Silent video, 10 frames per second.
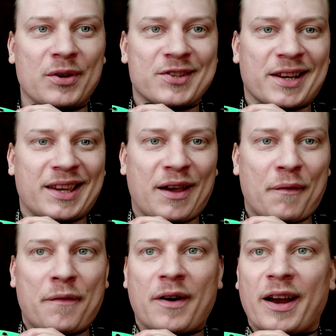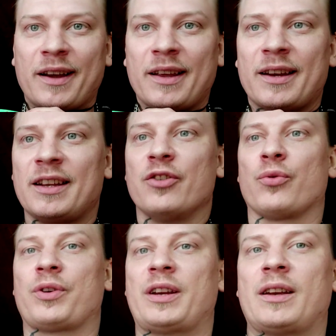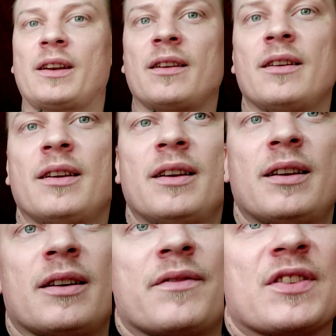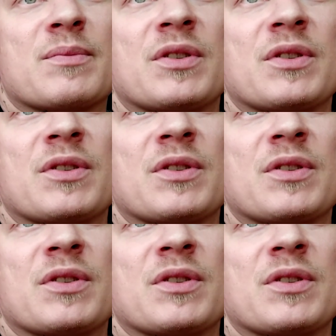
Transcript: because I can't find any green of this